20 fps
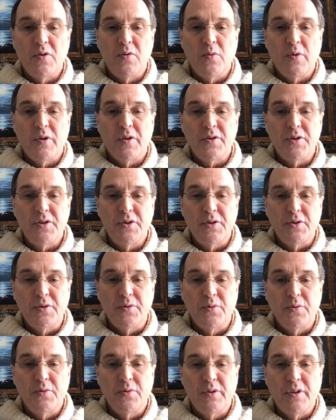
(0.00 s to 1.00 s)
American
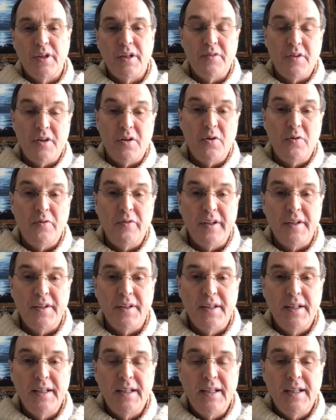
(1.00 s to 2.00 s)
soldiers in World
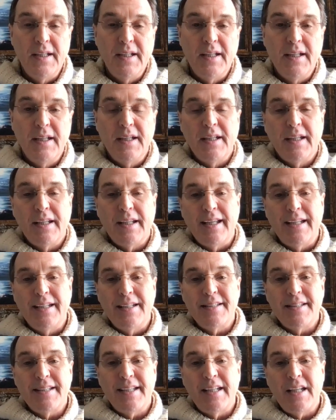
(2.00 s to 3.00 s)
War II of
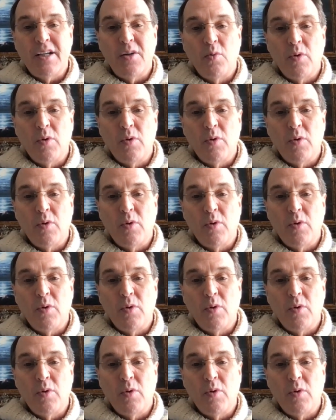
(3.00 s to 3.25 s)
COVID.